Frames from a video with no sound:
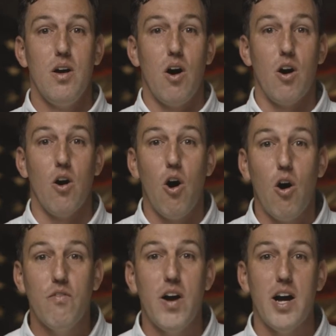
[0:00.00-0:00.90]
are
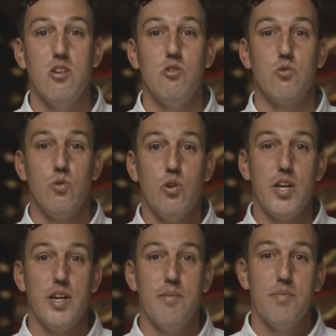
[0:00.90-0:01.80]
all values
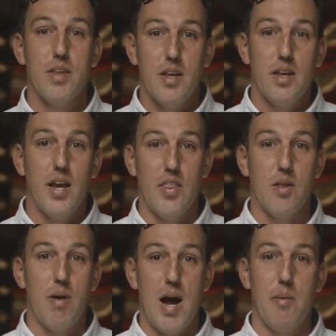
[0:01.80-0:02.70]
rooted in the
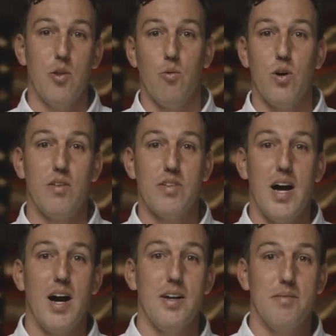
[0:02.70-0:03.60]
Bible, the Word of
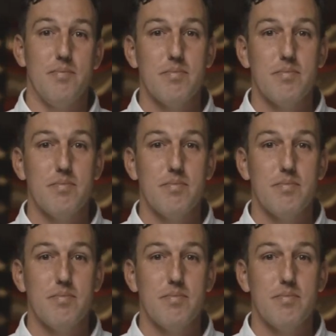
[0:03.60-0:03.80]
God.